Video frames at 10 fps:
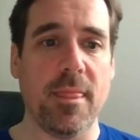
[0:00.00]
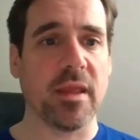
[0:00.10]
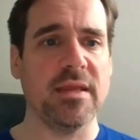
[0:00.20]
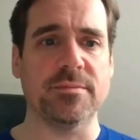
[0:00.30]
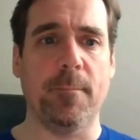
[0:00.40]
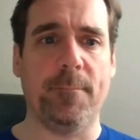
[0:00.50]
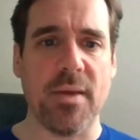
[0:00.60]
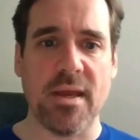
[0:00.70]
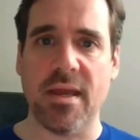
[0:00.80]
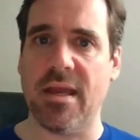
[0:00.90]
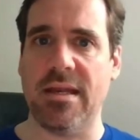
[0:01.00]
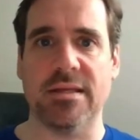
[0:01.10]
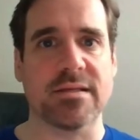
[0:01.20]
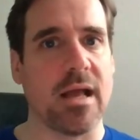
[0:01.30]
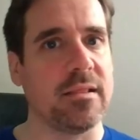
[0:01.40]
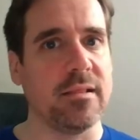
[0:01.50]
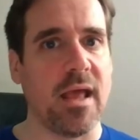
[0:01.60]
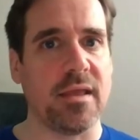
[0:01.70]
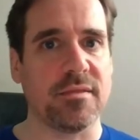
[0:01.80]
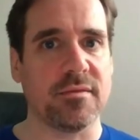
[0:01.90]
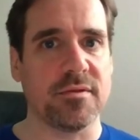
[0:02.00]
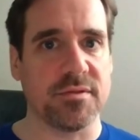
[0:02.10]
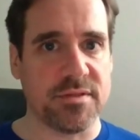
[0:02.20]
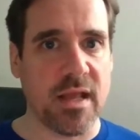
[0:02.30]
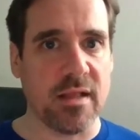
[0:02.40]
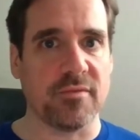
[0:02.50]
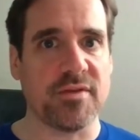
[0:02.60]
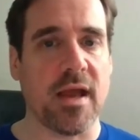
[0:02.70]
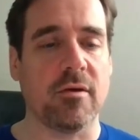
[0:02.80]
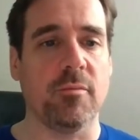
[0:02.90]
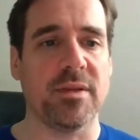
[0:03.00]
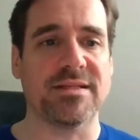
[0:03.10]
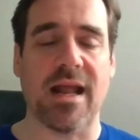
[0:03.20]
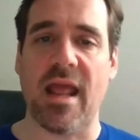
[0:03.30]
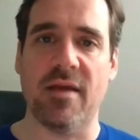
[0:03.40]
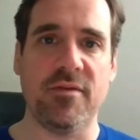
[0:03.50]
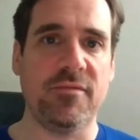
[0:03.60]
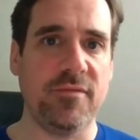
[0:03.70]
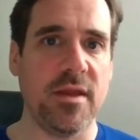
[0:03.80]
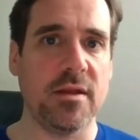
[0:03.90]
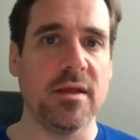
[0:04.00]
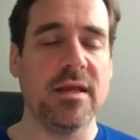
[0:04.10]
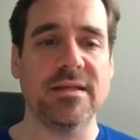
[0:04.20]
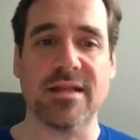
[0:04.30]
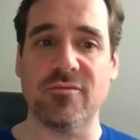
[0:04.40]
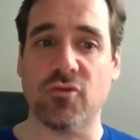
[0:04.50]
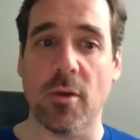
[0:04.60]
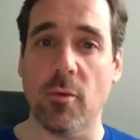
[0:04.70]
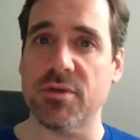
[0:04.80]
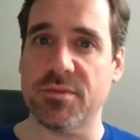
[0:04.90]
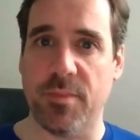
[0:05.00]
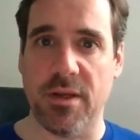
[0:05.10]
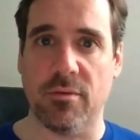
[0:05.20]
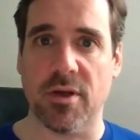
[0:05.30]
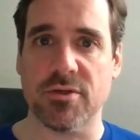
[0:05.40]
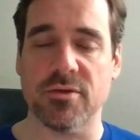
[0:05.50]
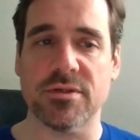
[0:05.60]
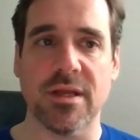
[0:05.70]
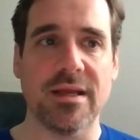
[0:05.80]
He's big and he's got length to stay at left tackle, but he's got heavy feet. He's going to have trouble with speed rushers.